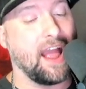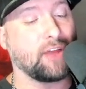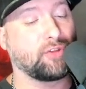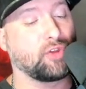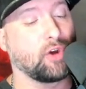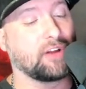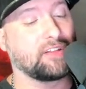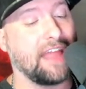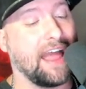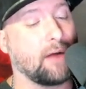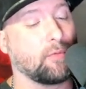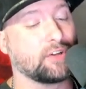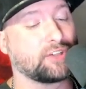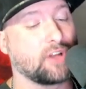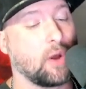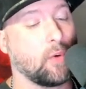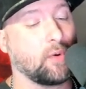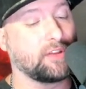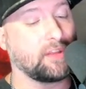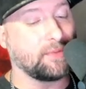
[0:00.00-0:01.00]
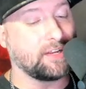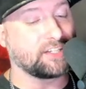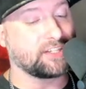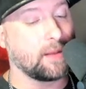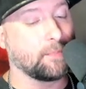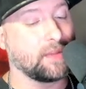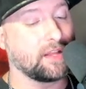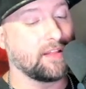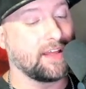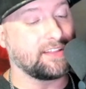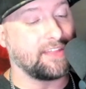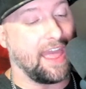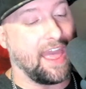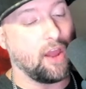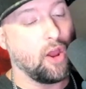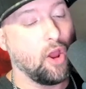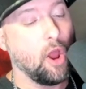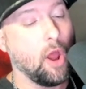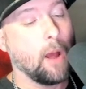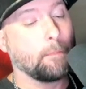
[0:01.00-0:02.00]
I thought that was going to be something like
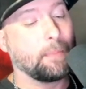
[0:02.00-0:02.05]
that.